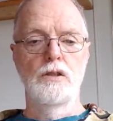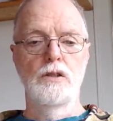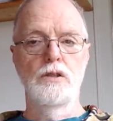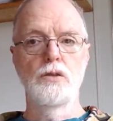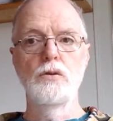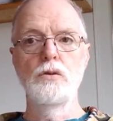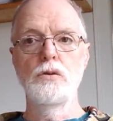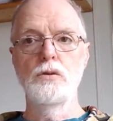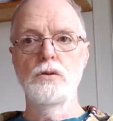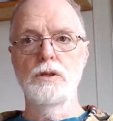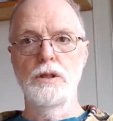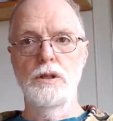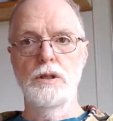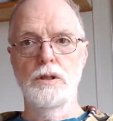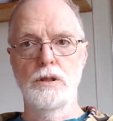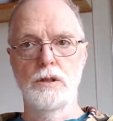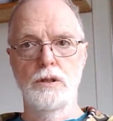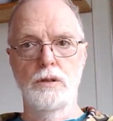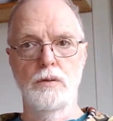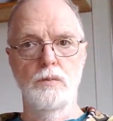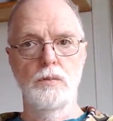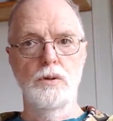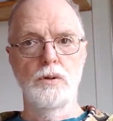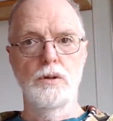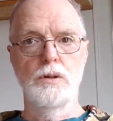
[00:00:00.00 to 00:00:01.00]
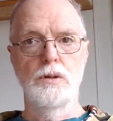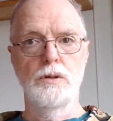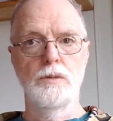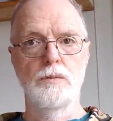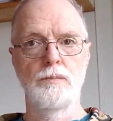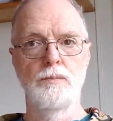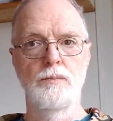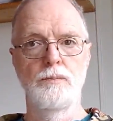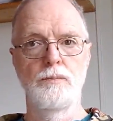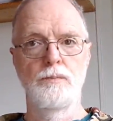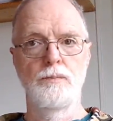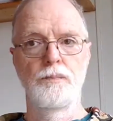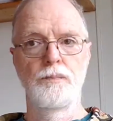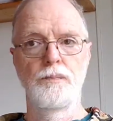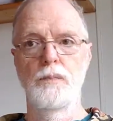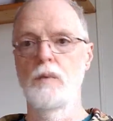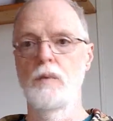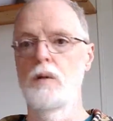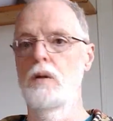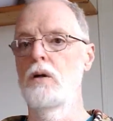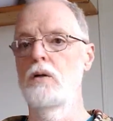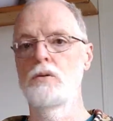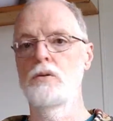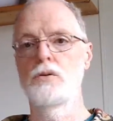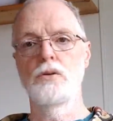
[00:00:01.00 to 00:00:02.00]
school systems.
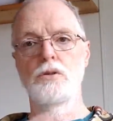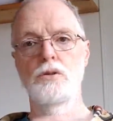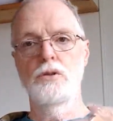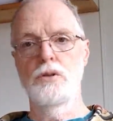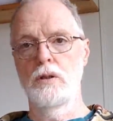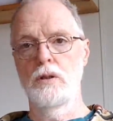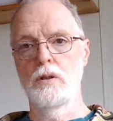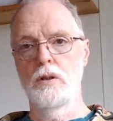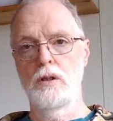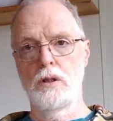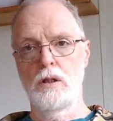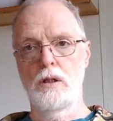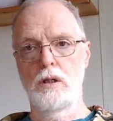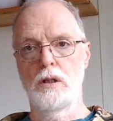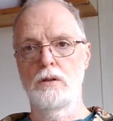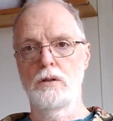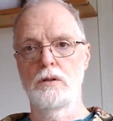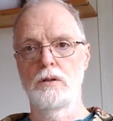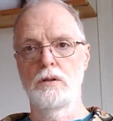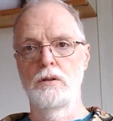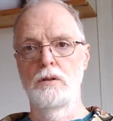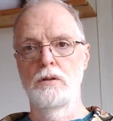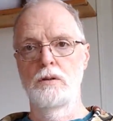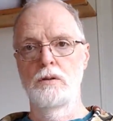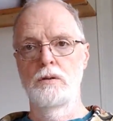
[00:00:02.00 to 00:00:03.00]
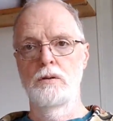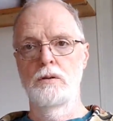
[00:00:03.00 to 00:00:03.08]
Those are sunk costs.